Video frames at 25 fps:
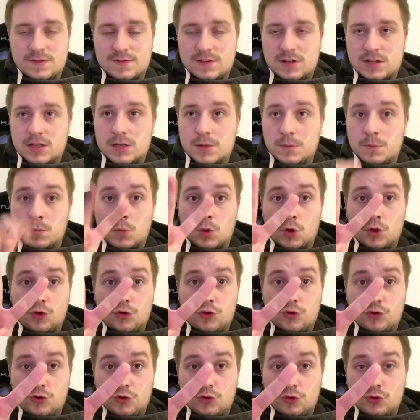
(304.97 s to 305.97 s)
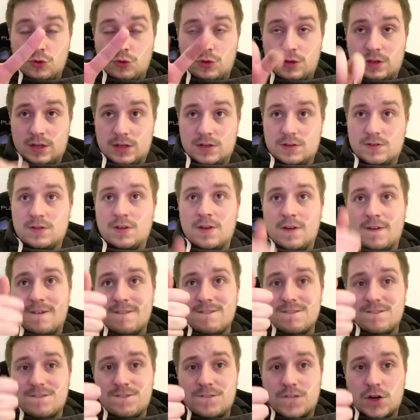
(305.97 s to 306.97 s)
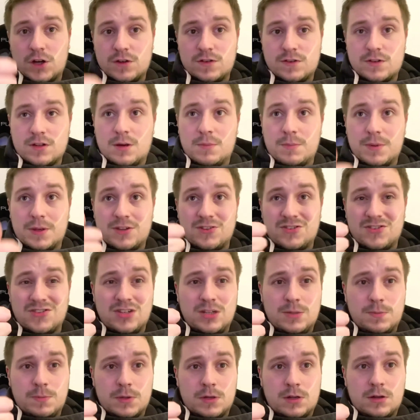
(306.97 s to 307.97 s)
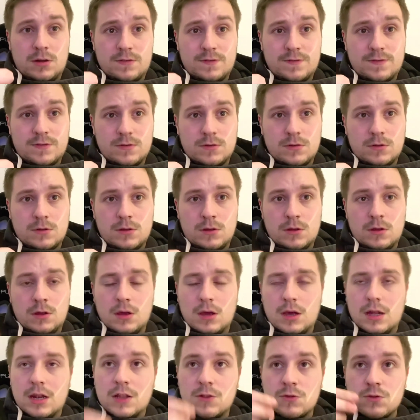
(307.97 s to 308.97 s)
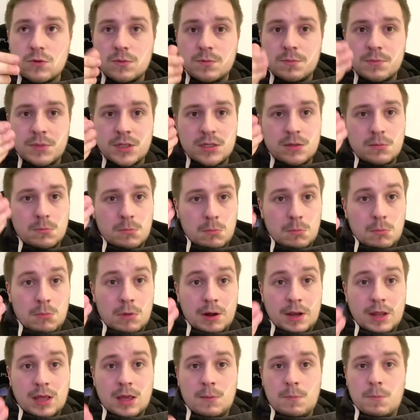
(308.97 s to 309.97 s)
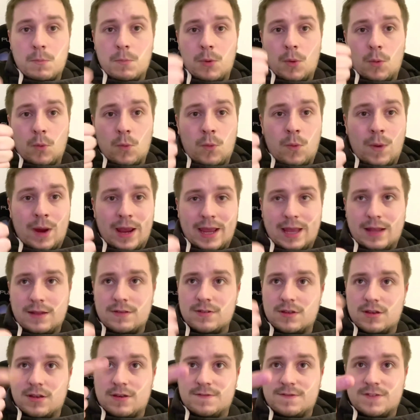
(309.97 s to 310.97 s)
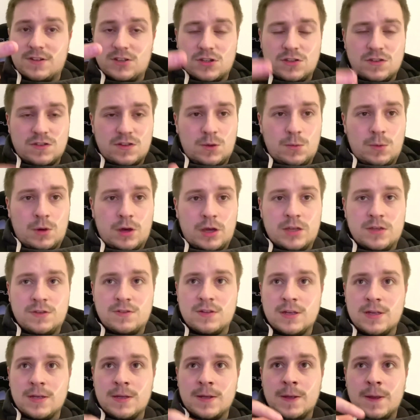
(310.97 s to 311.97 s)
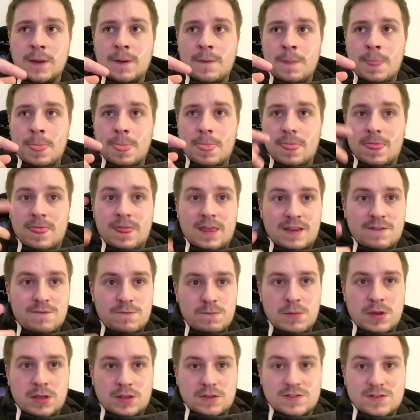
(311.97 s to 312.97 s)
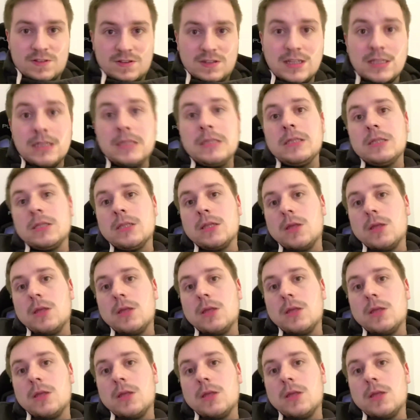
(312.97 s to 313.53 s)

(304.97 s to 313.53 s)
it? Two things. First up, it's cheap enough. I don't mean money, but weight, efficiency wise. They've seen